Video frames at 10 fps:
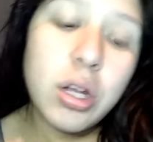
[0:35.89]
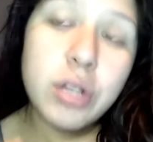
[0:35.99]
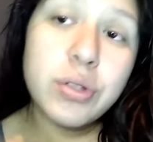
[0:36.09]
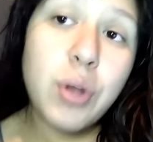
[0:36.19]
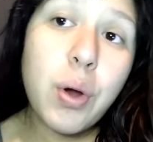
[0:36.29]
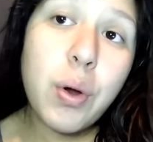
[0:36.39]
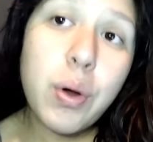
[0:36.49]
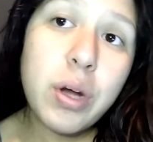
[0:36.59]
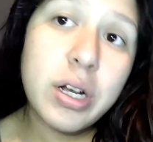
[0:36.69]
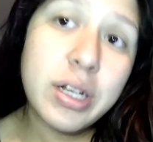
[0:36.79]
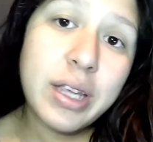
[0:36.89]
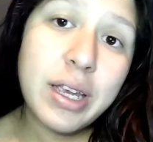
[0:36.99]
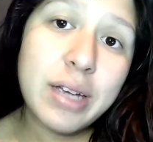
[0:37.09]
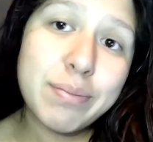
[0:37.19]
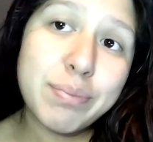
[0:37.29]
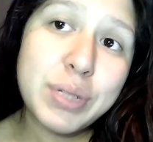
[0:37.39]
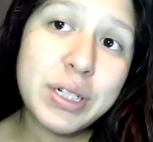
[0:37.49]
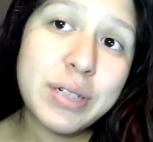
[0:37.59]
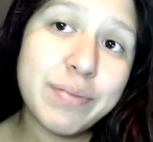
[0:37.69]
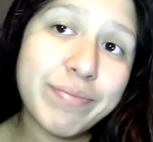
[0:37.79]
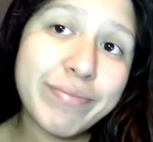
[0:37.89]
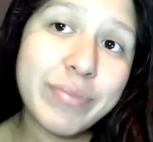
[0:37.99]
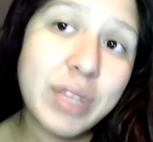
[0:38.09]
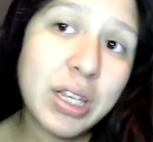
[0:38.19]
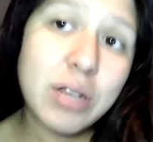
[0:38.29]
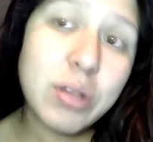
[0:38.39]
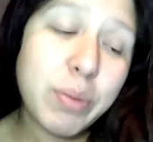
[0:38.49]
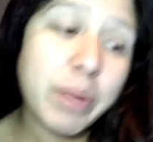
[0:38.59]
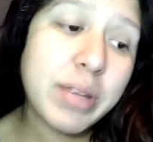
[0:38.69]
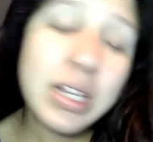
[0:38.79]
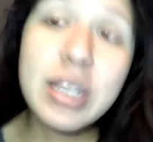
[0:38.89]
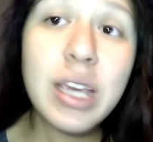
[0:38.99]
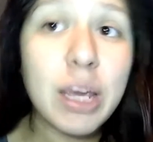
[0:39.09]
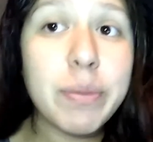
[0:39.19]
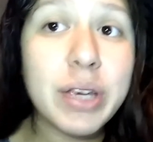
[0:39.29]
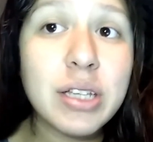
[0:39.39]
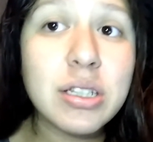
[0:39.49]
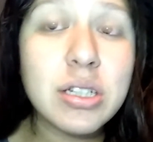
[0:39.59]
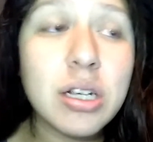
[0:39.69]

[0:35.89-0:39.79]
So, yep. The baby didn't came yet.